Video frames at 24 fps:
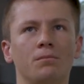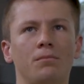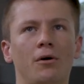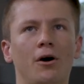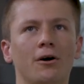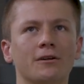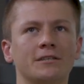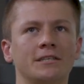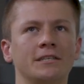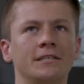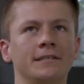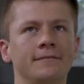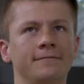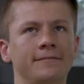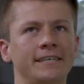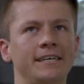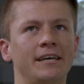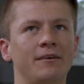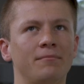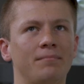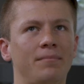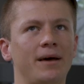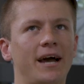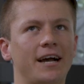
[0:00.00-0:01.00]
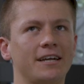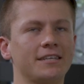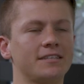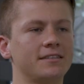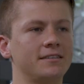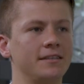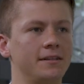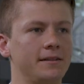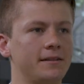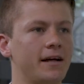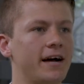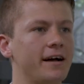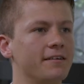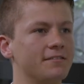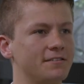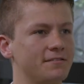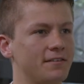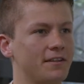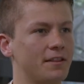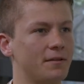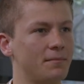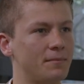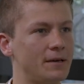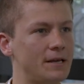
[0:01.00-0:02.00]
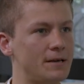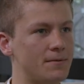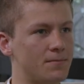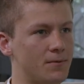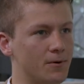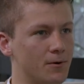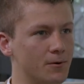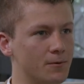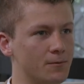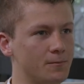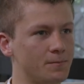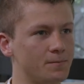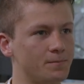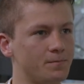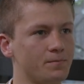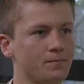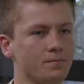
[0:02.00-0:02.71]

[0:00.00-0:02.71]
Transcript: positively impacts the lives of other people,